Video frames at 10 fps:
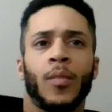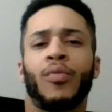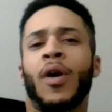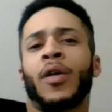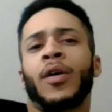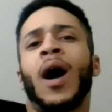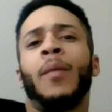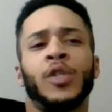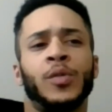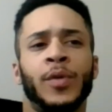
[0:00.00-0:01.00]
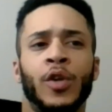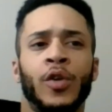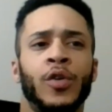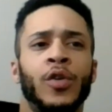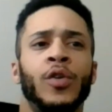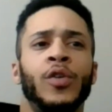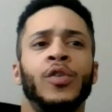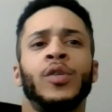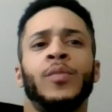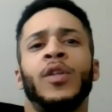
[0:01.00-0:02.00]
proud accomplishment or, you, you know
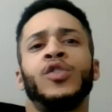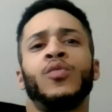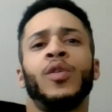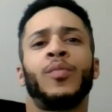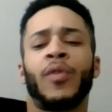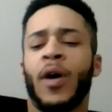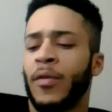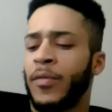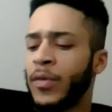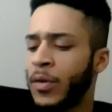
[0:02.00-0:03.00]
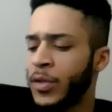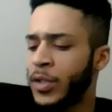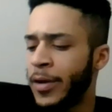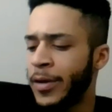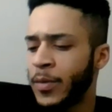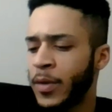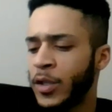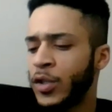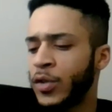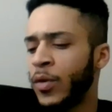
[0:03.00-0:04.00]
something that you're really proud of i would say something
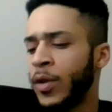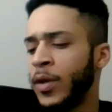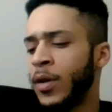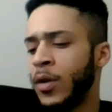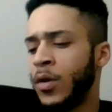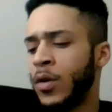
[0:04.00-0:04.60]
that you're really